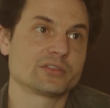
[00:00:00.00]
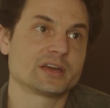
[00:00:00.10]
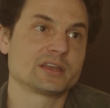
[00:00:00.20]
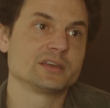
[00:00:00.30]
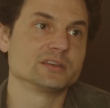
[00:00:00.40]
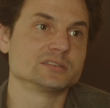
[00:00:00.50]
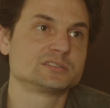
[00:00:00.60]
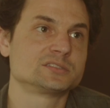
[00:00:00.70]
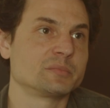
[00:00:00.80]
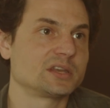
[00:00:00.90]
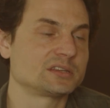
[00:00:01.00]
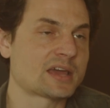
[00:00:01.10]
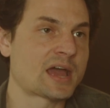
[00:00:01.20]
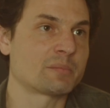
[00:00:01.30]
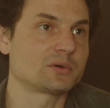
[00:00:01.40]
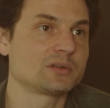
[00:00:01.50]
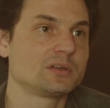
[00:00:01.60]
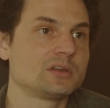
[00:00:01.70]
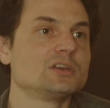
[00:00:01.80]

that is submitted to Apple.